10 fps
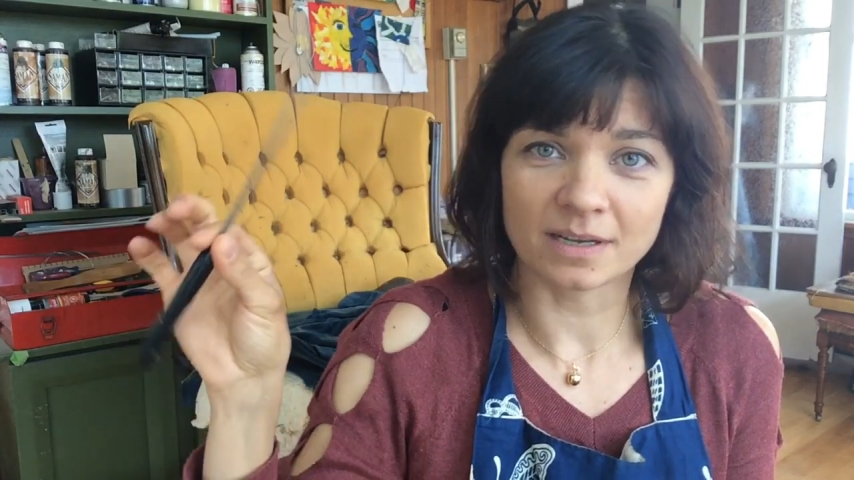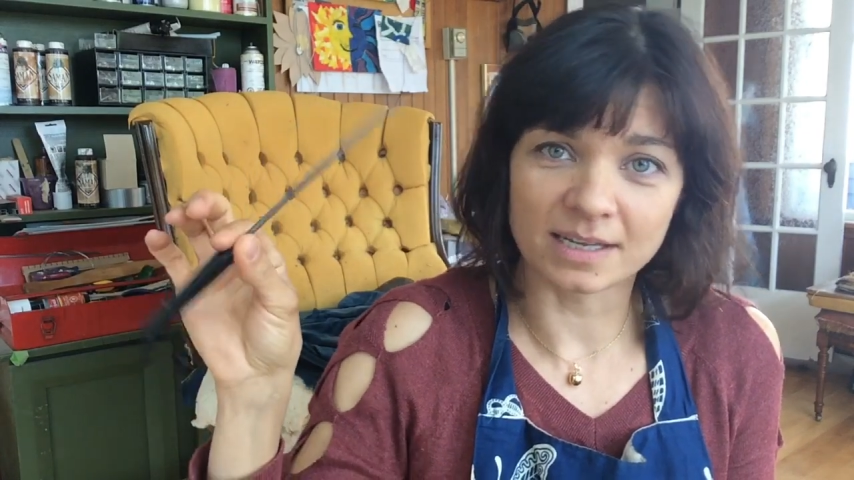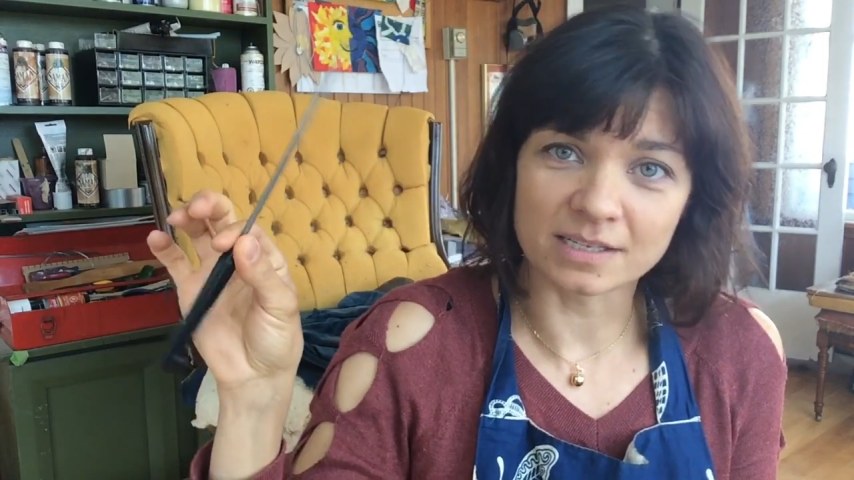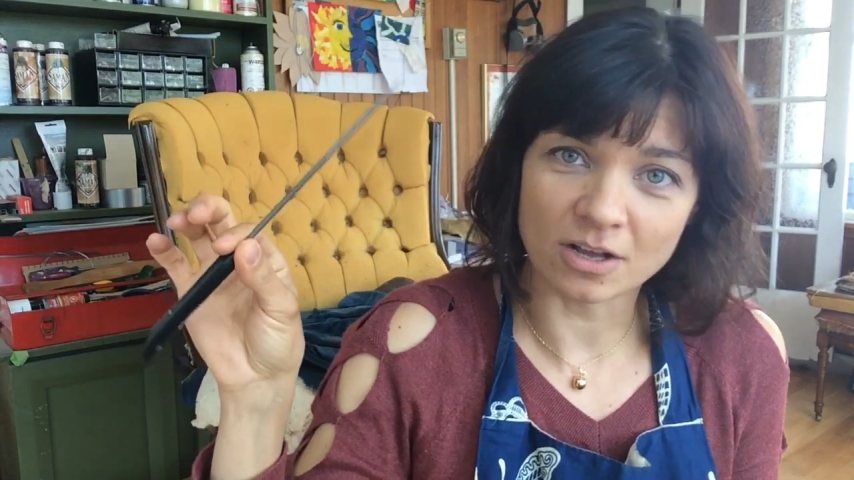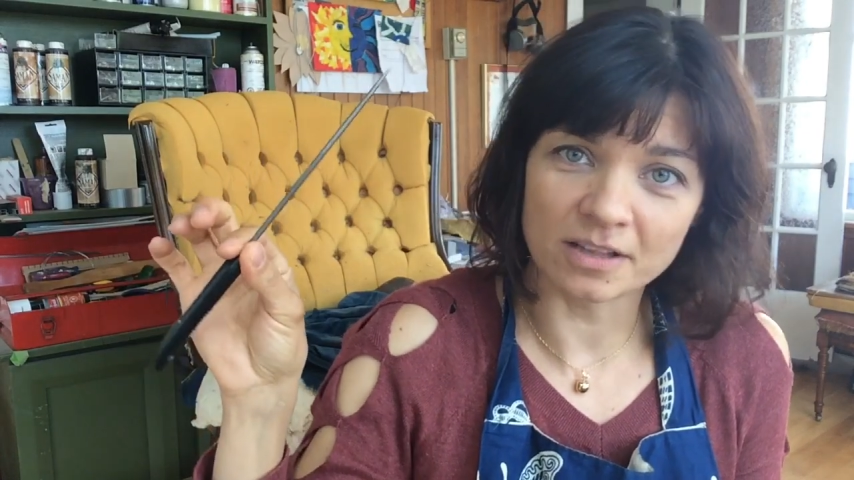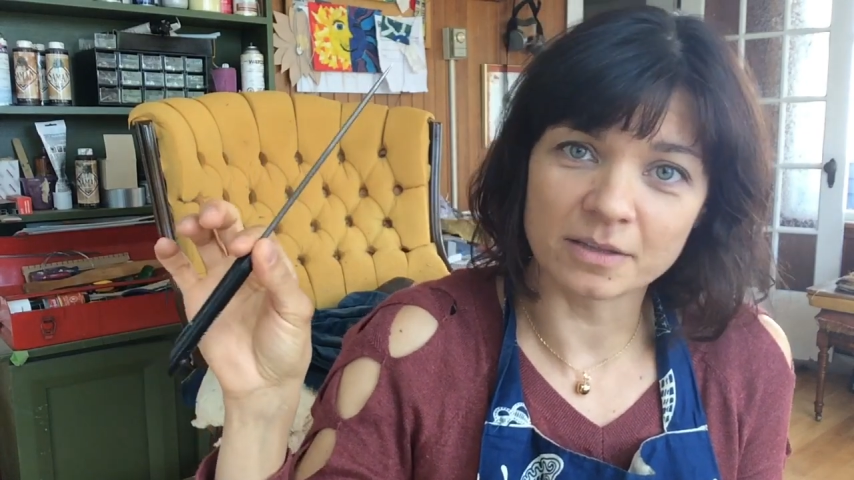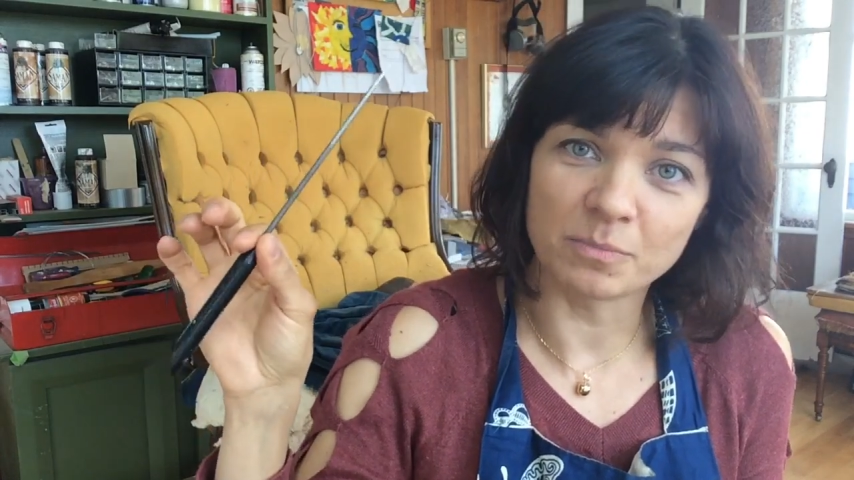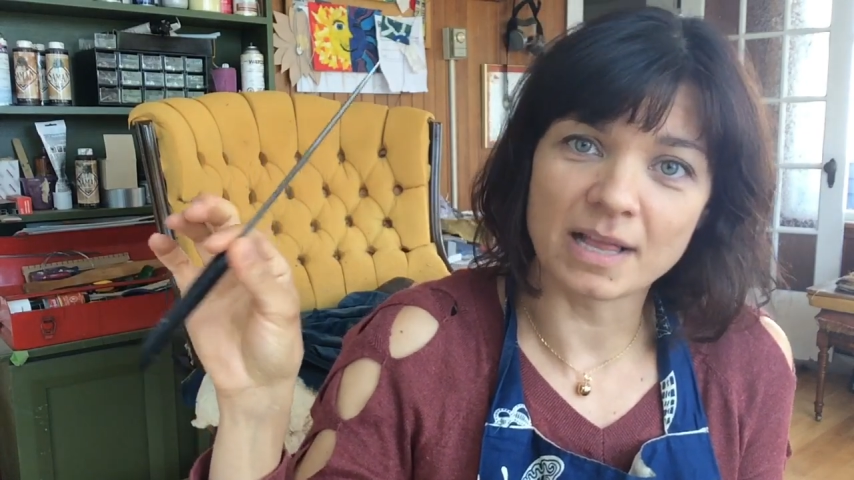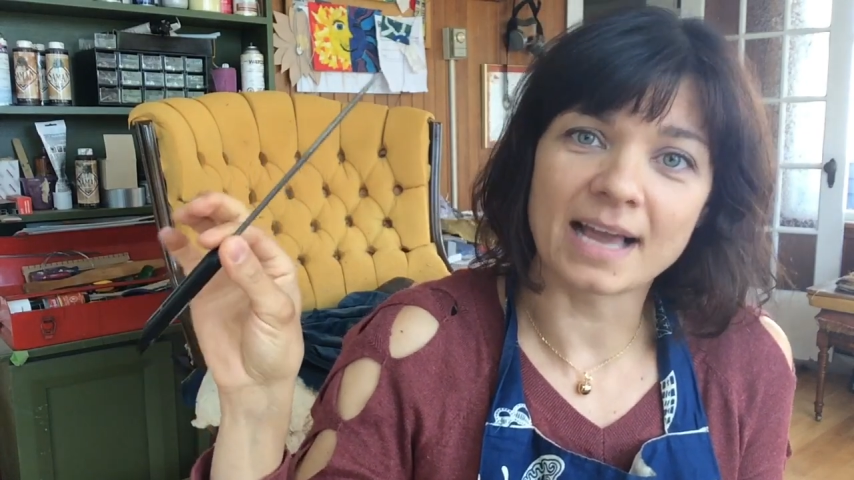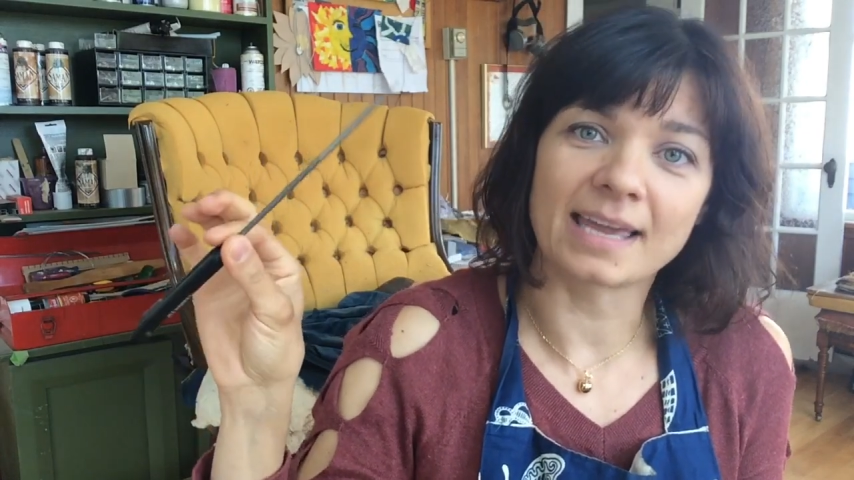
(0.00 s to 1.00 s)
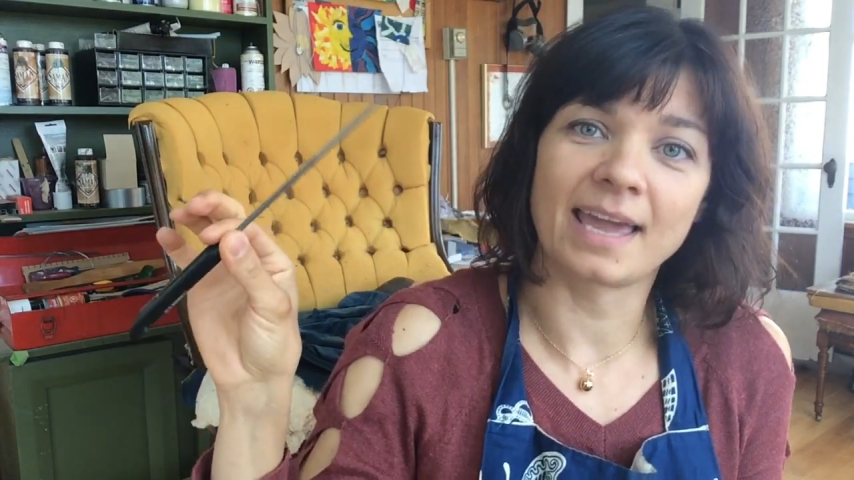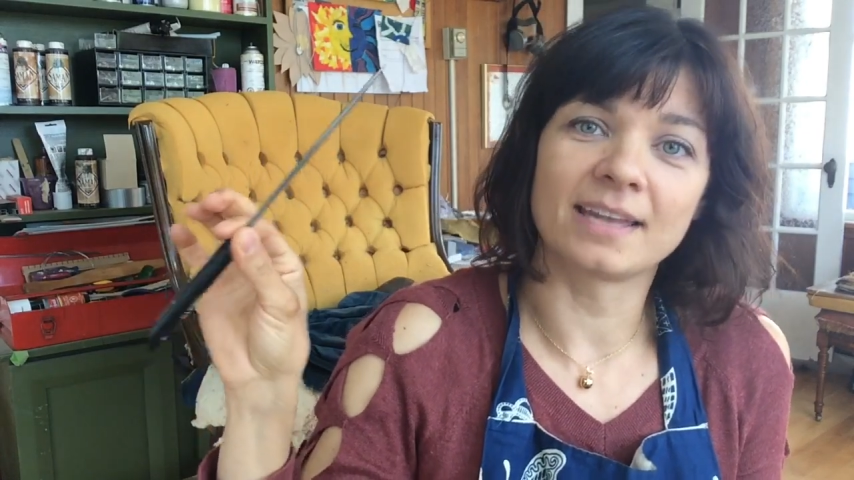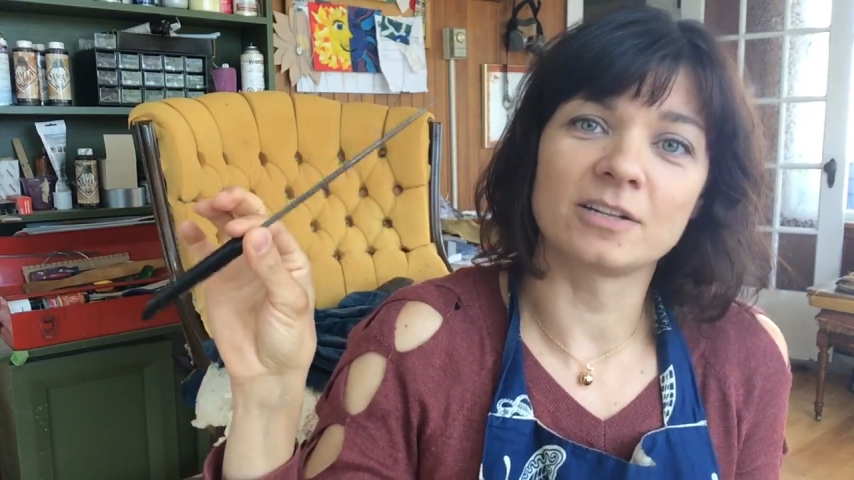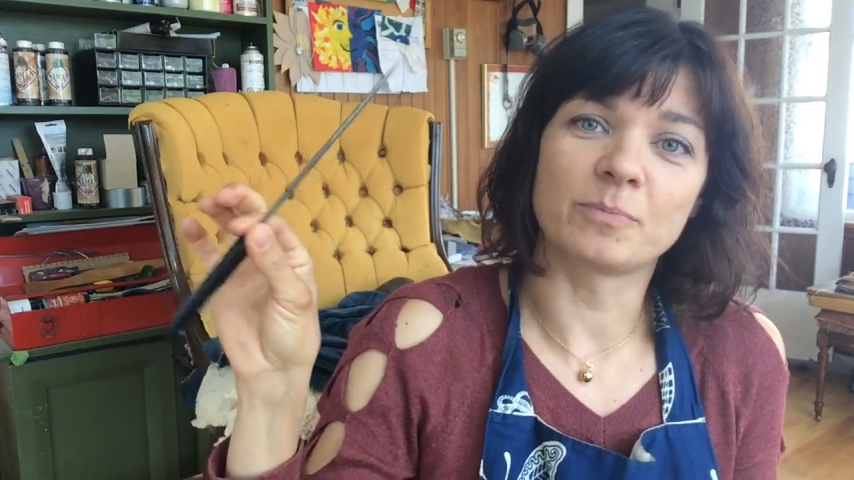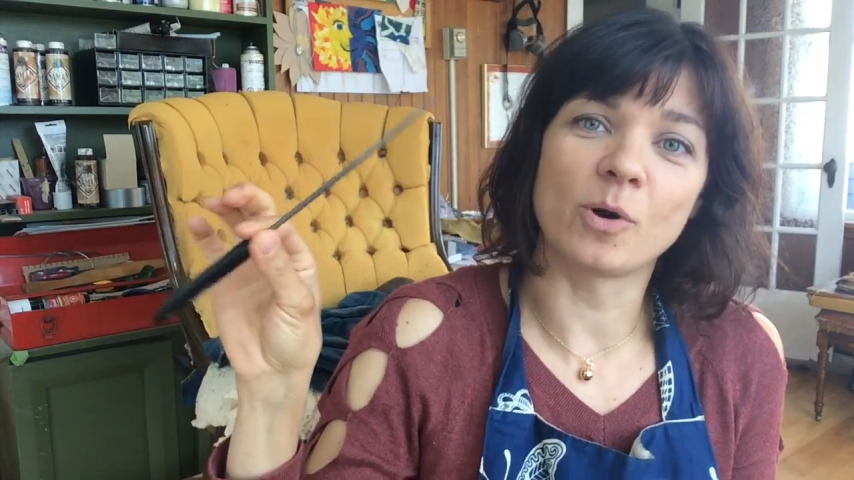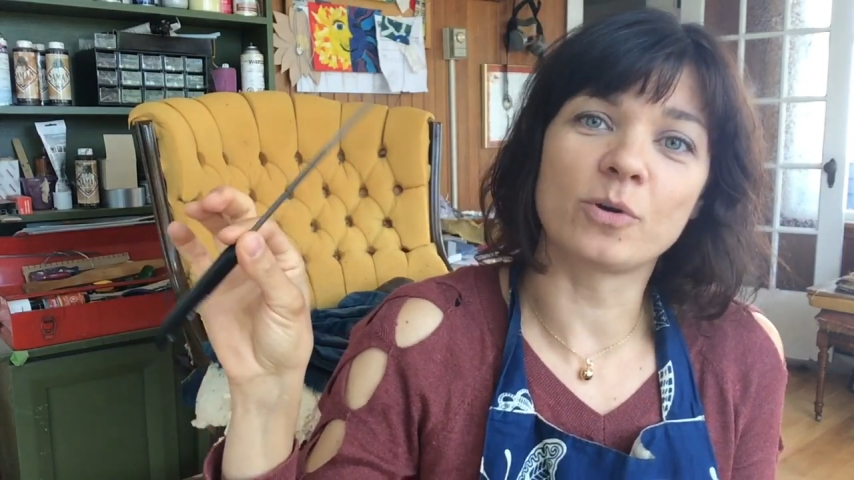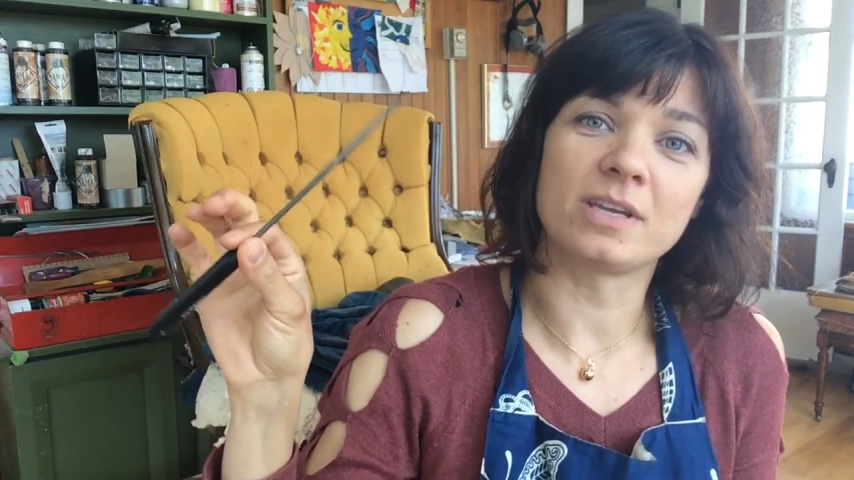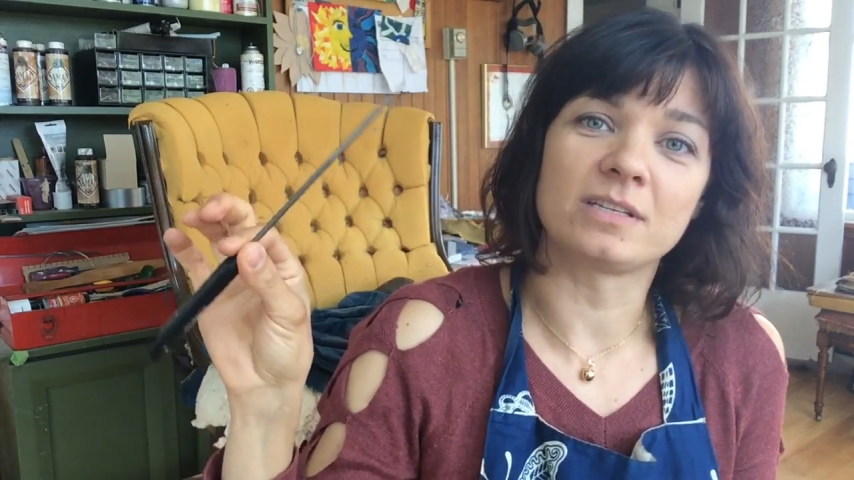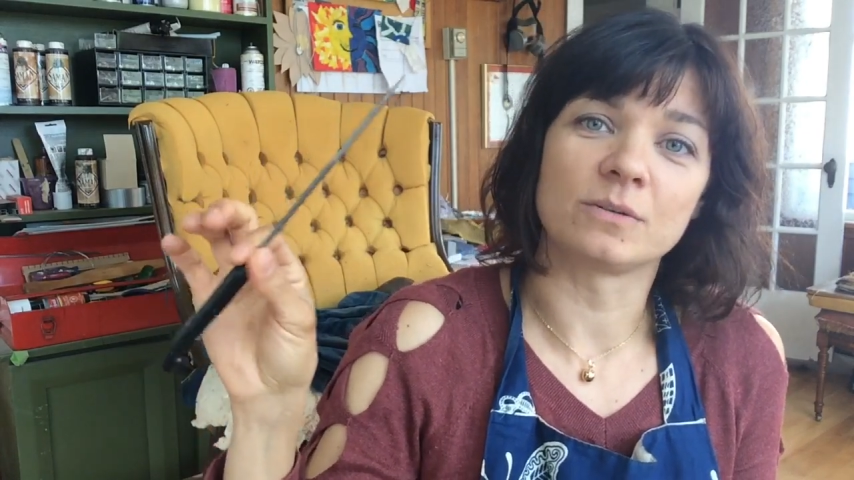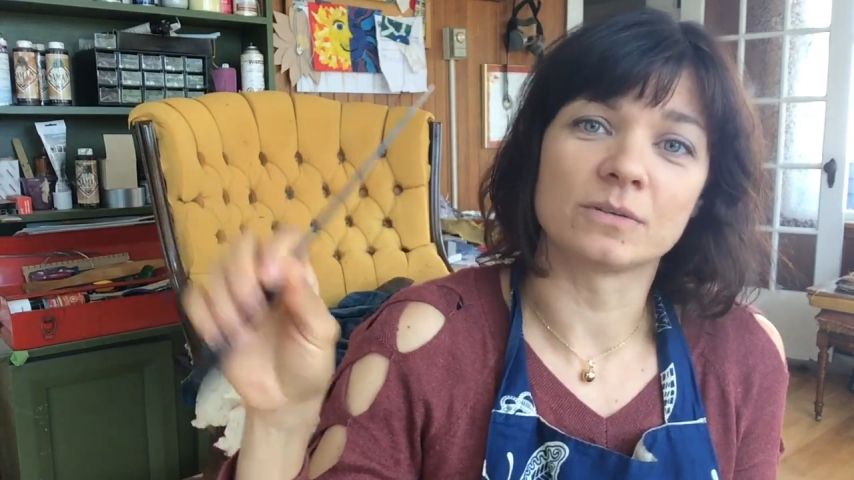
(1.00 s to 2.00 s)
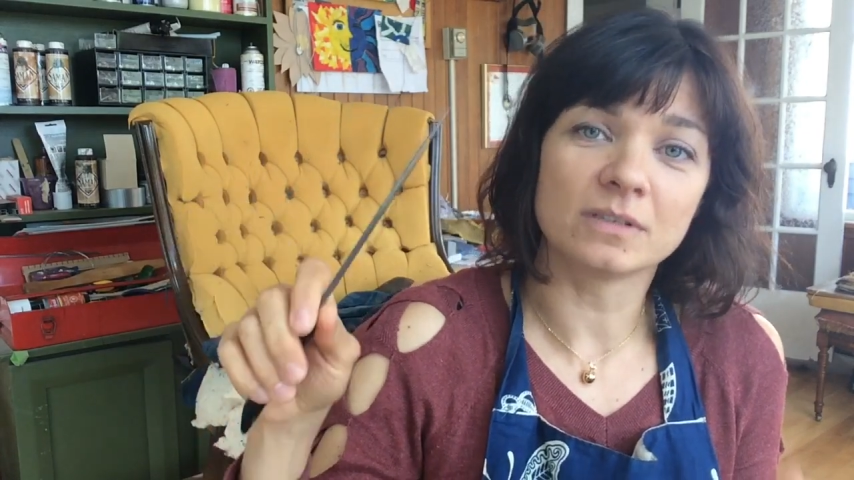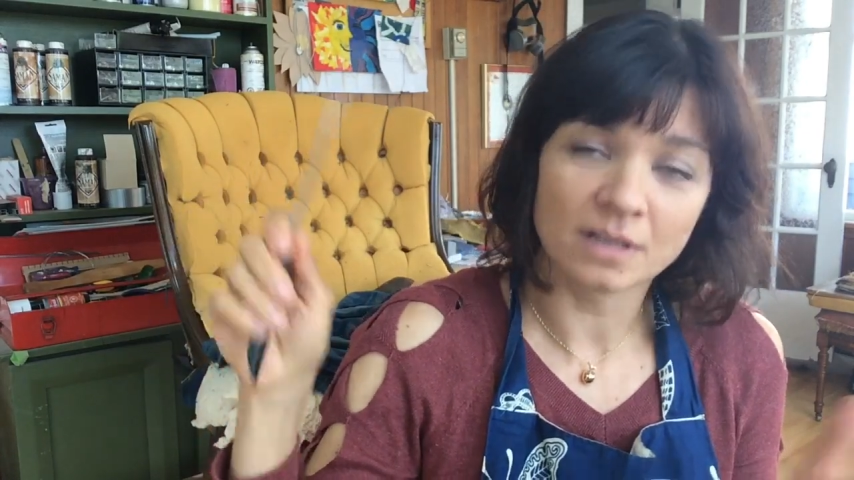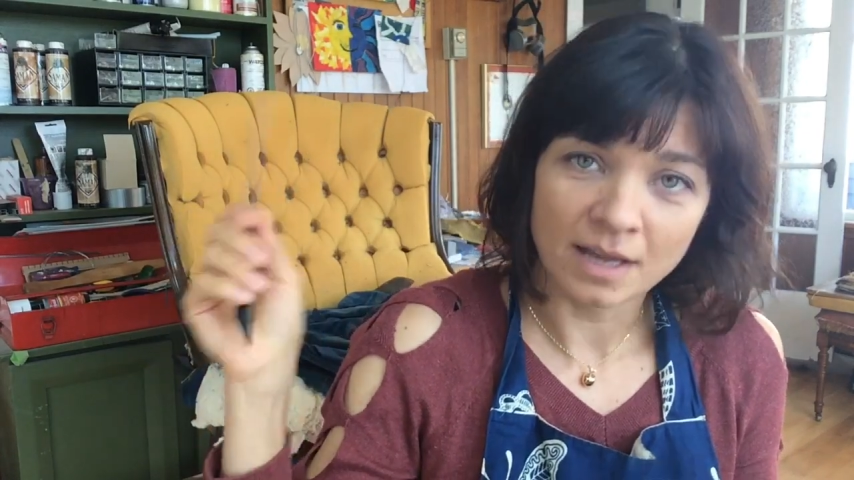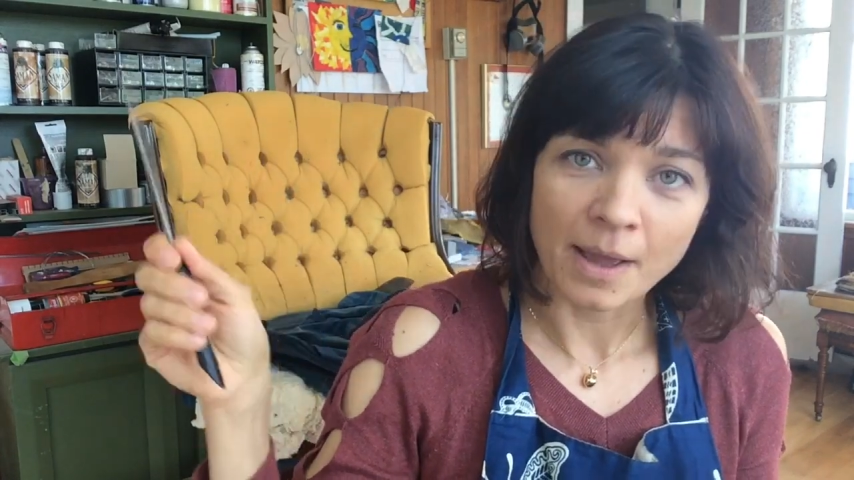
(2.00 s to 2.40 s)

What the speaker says: it's called the black-handled pokey tool.